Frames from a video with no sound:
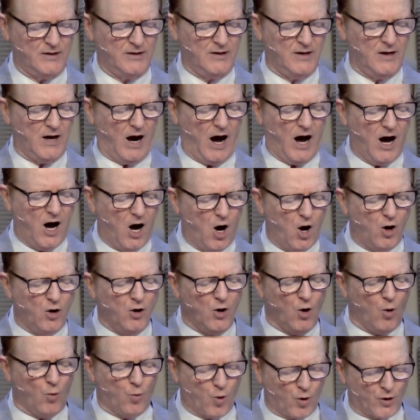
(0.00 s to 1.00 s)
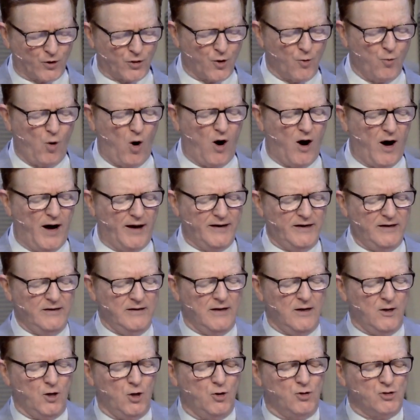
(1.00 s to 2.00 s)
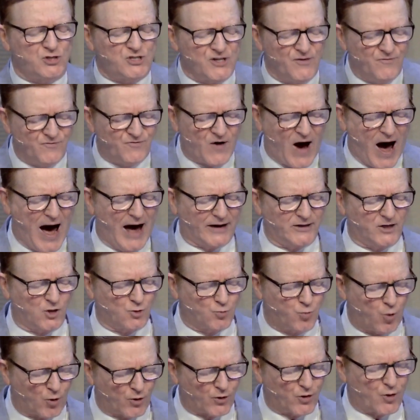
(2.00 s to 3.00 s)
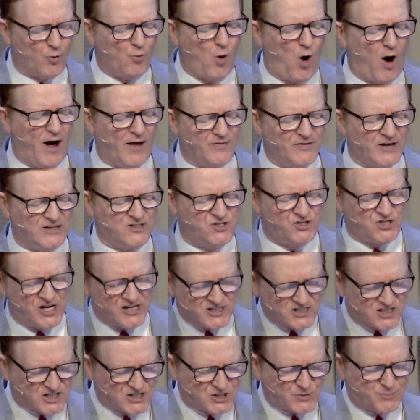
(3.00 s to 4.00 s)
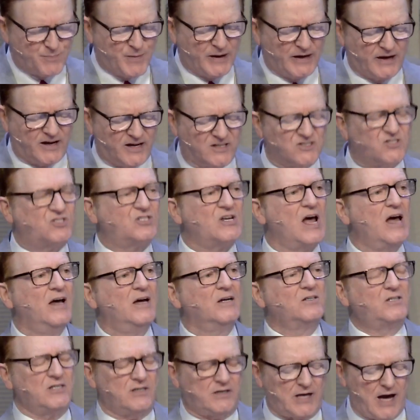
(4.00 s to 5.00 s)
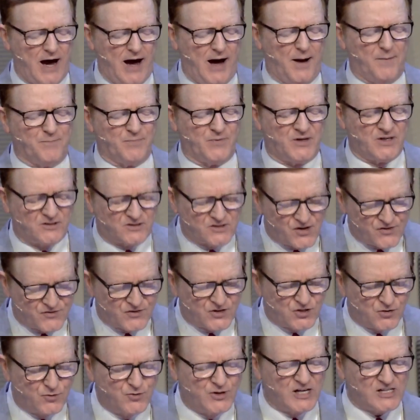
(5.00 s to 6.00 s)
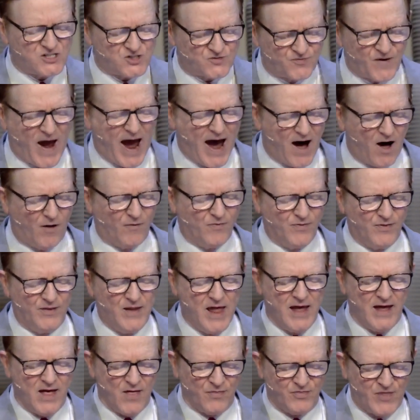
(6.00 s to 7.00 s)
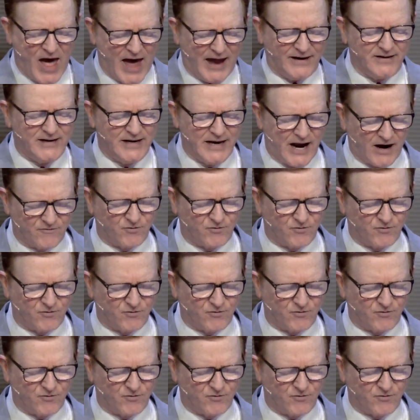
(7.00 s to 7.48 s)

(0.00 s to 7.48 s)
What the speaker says: We're the one who's invited. We're the one that Jesus bids to come to this fountain that never